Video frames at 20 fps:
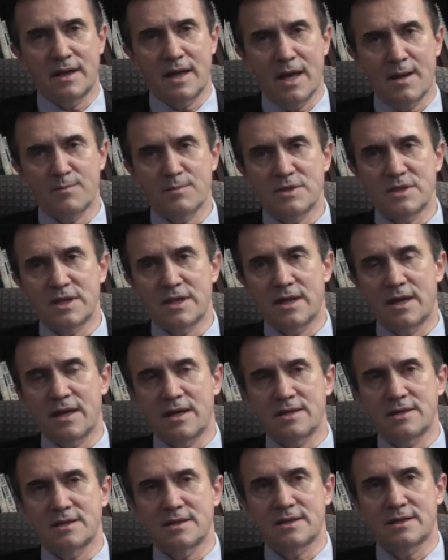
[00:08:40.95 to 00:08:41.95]

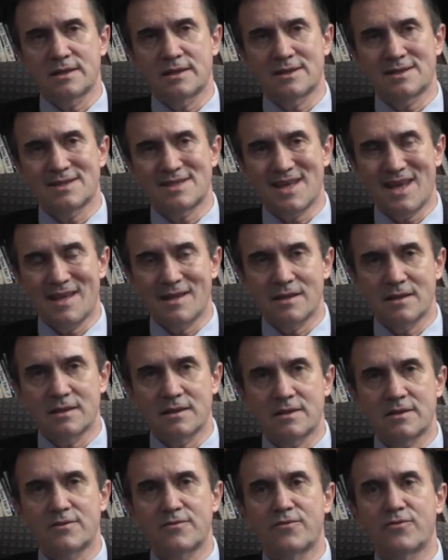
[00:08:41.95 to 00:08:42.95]
MGH
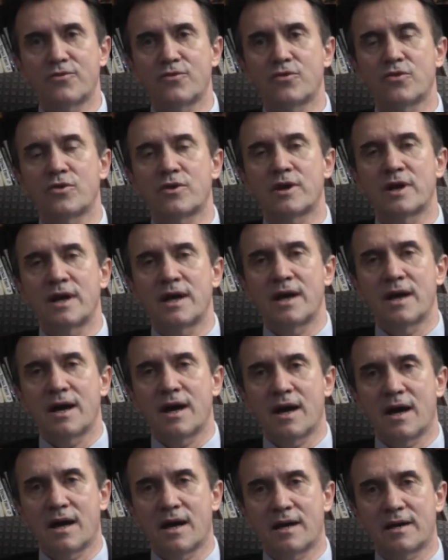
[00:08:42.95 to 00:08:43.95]
Center for
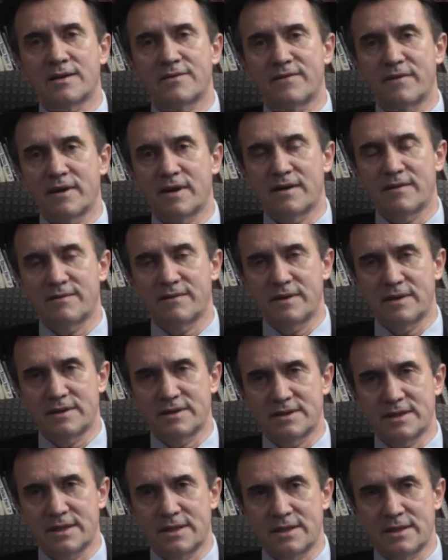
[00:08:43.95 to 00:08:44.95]
Heart Valve
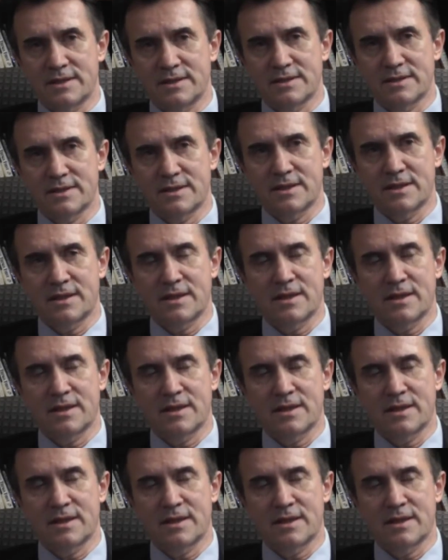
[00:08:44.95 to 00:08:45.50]
Disease